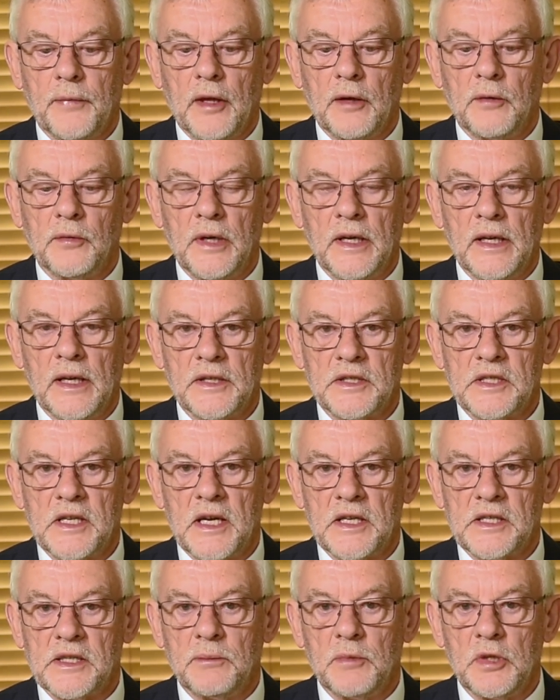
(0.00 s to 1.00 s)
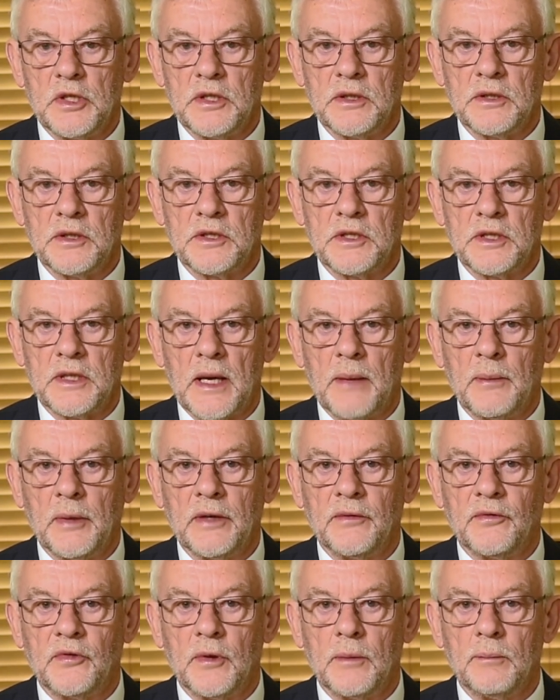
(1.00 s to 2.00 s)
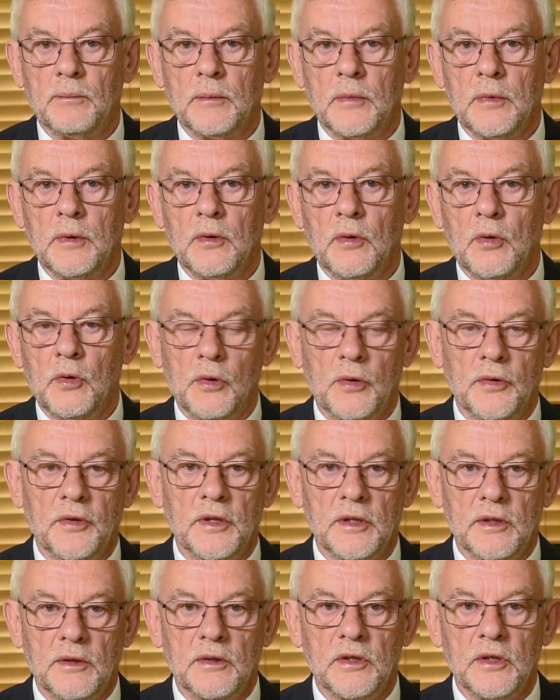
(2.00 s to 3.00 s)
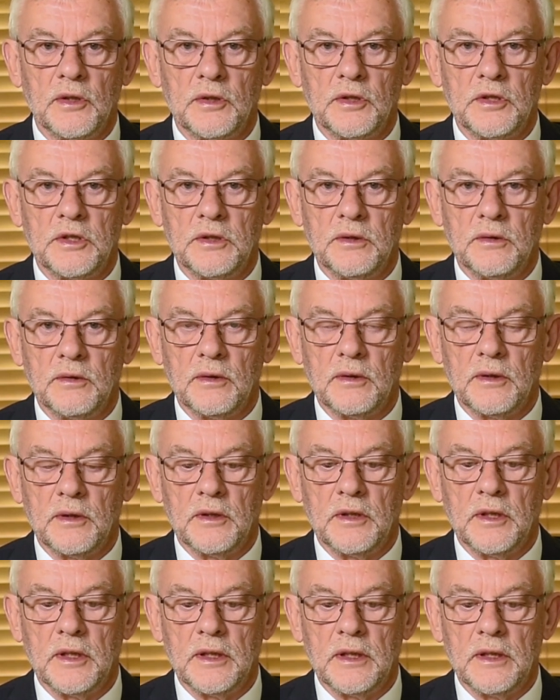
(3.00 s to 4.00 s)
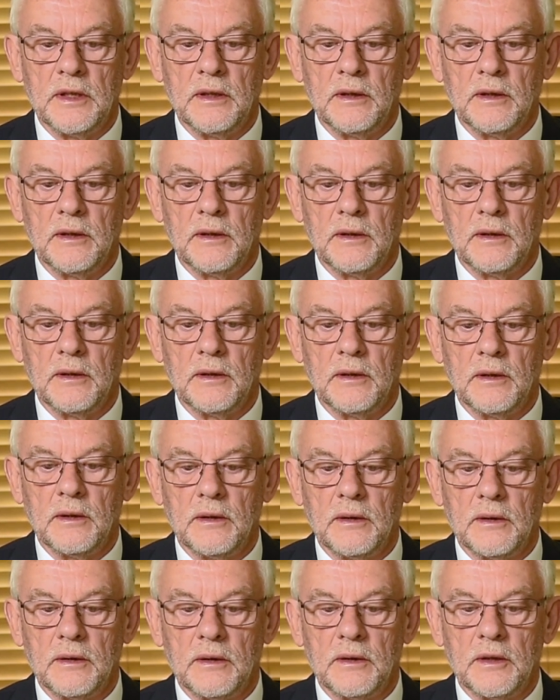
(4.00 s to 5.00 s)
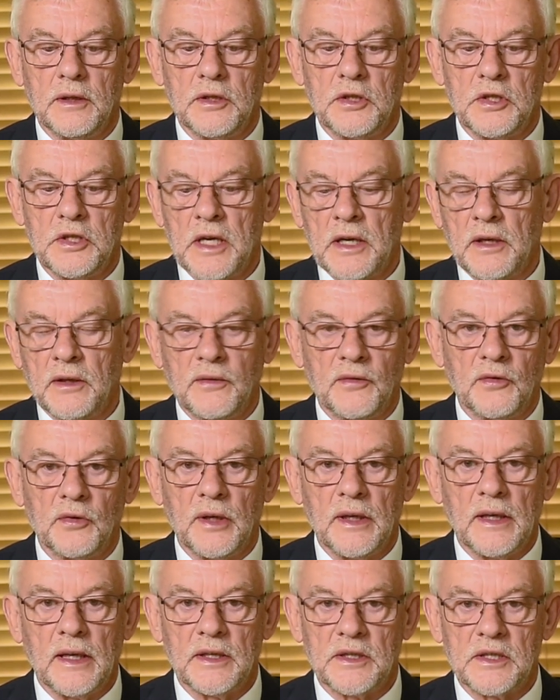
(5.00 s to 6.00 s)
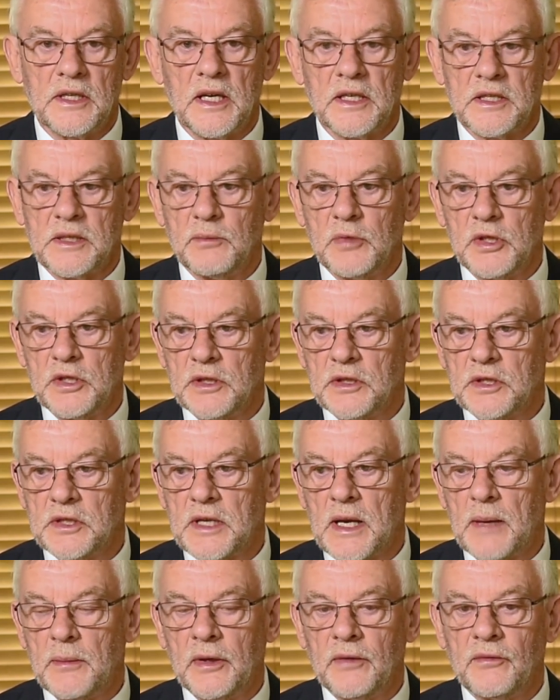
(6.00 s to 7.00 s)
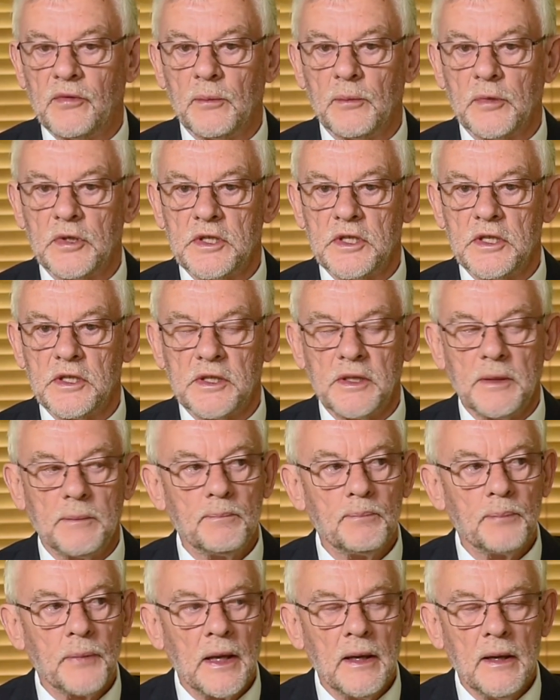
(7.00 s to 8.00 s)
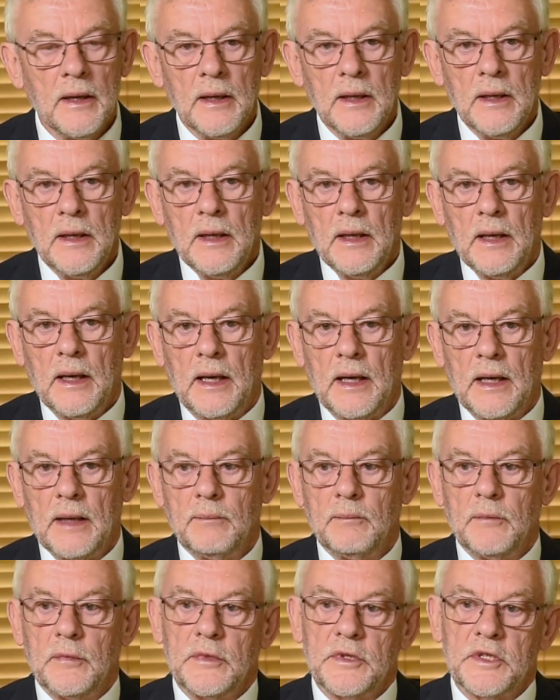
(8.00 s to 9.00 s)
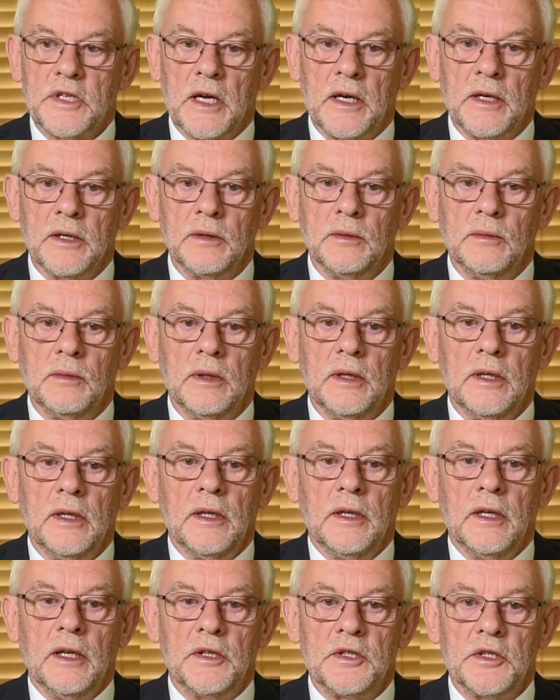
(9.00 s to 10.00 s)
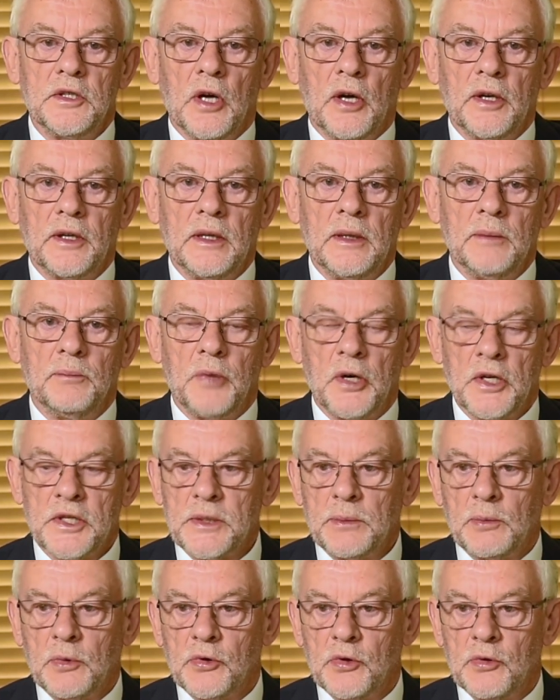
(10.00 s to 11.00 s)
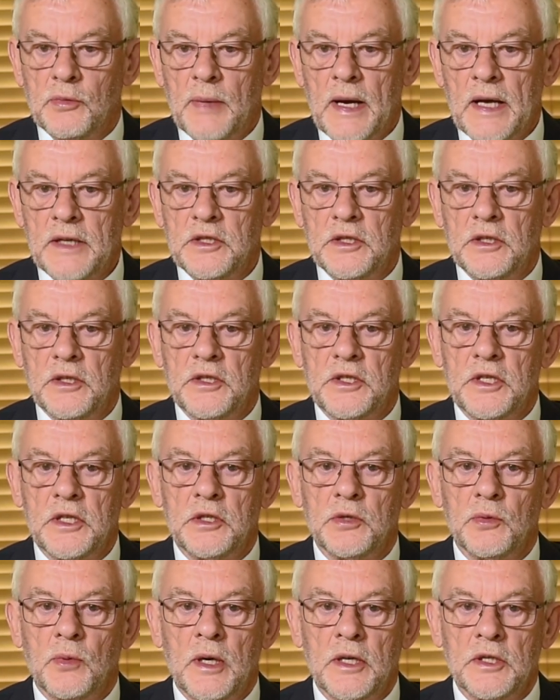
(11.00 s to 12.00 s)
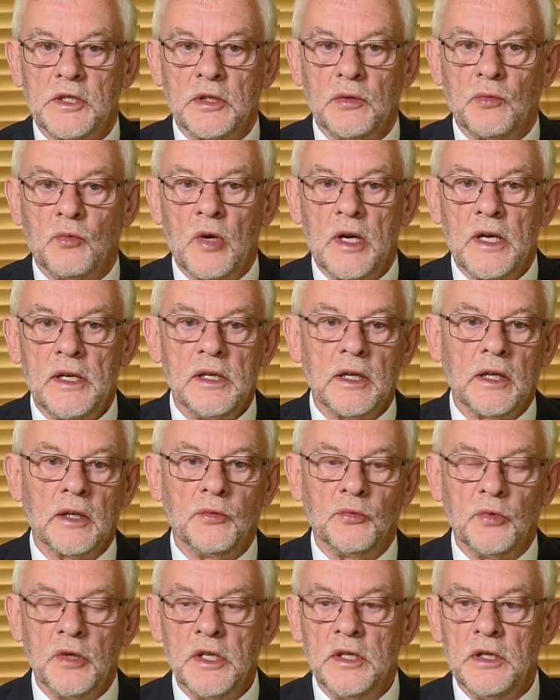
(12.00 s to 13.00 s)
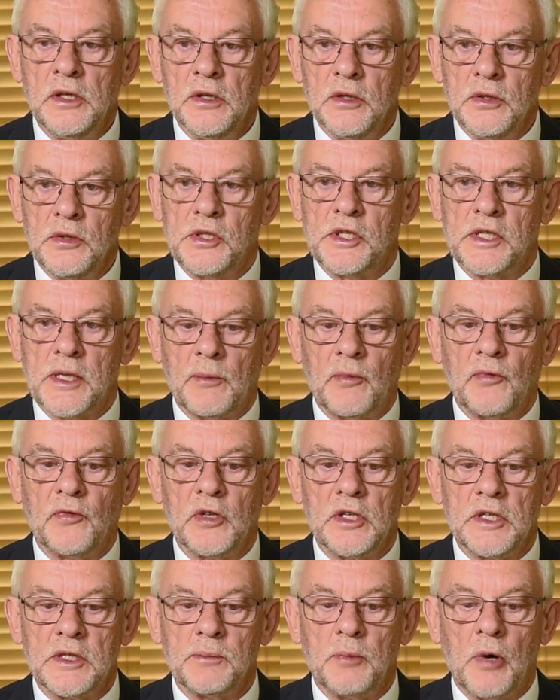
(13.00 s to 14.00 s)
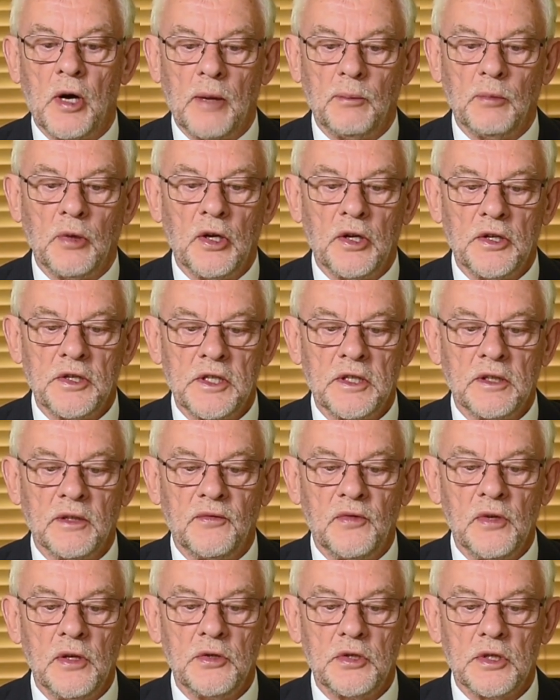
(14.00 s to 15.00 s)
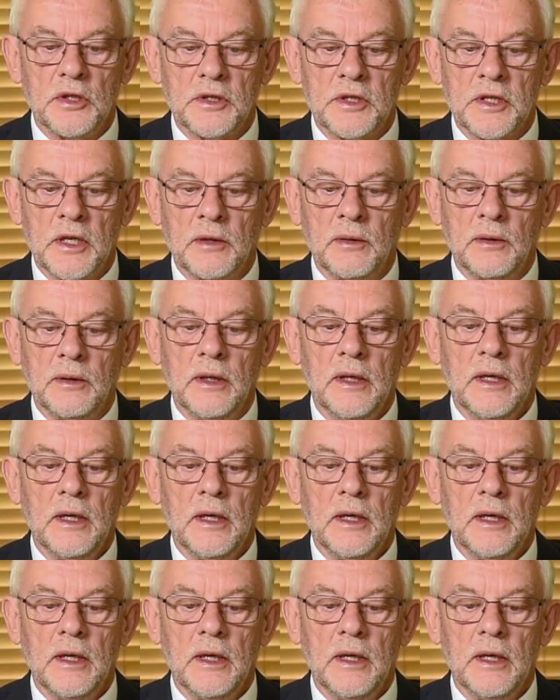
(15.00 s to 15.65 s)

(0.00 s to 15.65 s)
greenhouse gas emissions coming from, or the share of greenhouse gas emissions coming from the system. So it's not impossible to imagine a situation where you can reuse some of these pipelines in the future. So